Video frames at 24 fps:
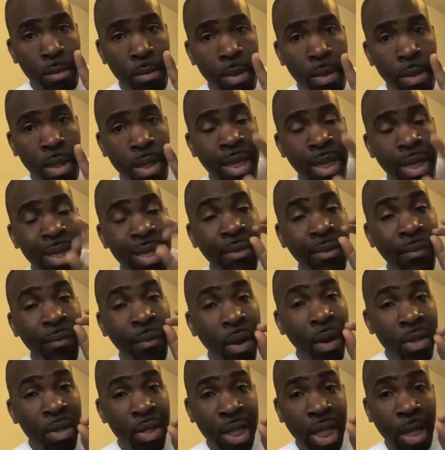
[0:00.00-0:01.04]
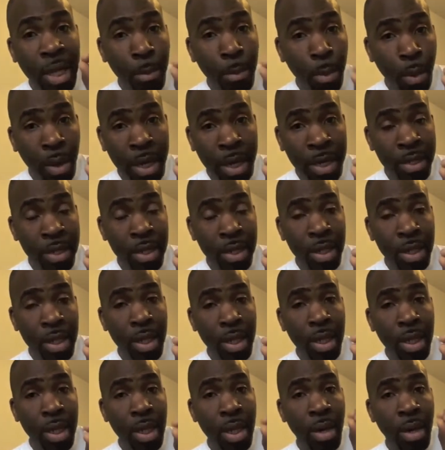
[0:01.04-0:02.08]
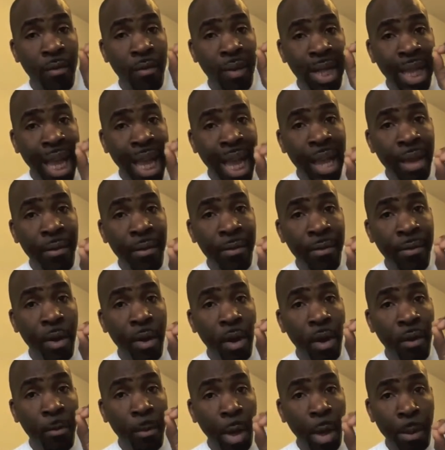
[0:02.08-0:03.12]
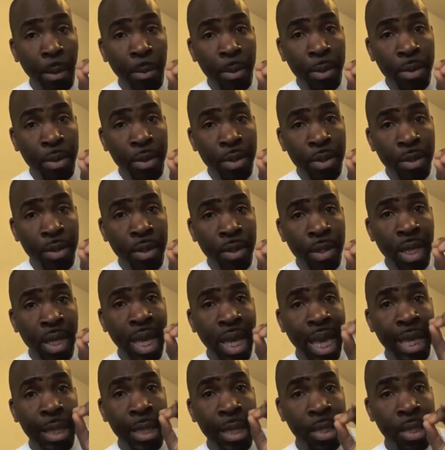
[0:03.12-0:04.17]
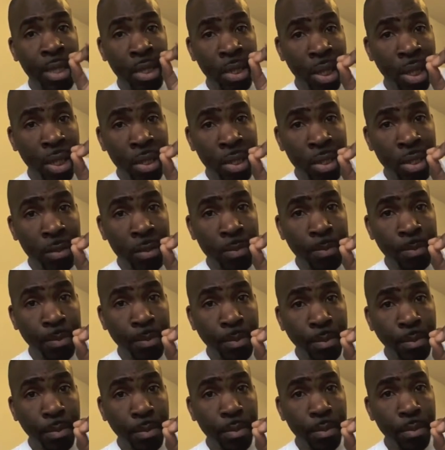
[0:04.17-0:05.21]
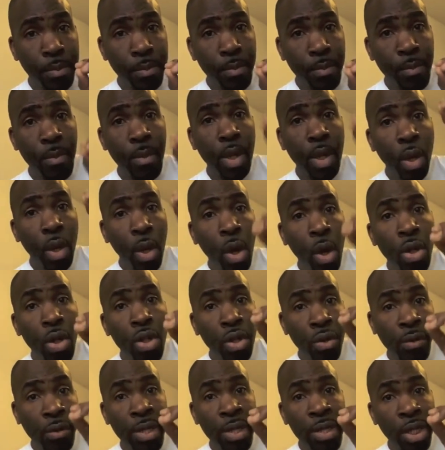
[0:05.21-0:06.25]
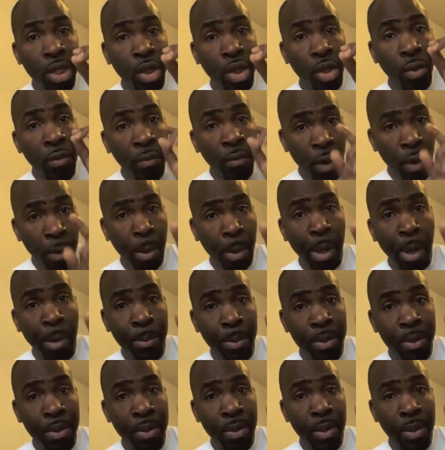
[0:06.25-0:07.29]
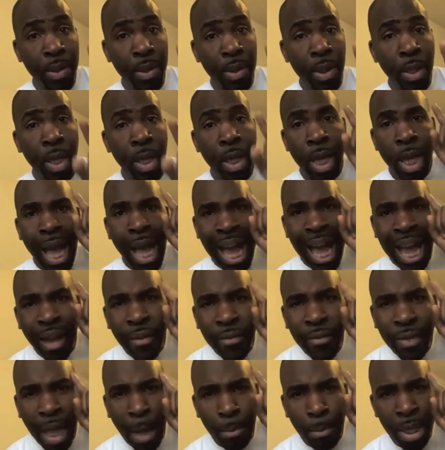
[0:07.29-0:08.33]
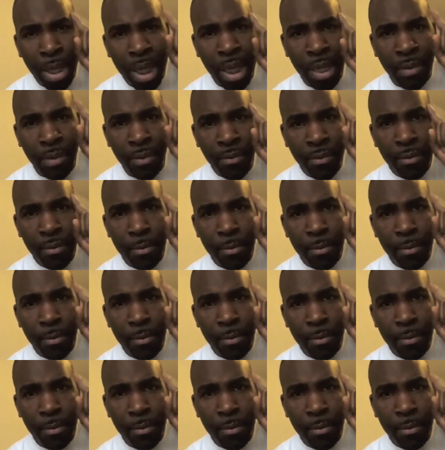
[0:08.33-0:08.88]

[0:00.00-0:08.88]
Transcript: And this is the first key point of a life of purpose. And this is this God created you for a purpose. Have that belief.